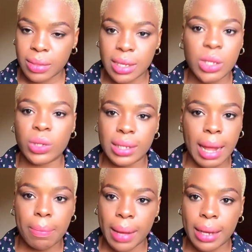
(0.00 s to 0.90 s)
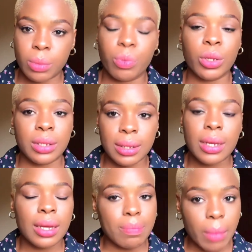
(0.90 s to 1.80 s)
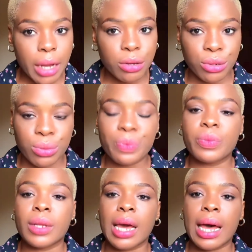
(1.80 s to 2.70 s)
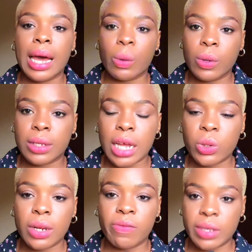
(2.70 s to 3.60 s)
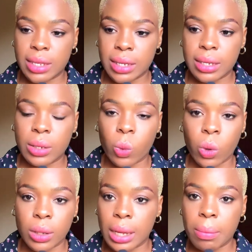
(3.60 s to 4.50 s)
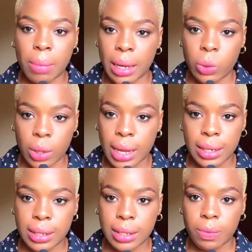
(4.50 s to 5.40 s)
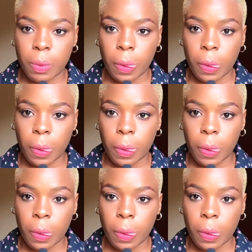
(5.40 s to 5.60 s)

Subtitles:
It was that bad. But mind you, I was actually visiting the one in my locality.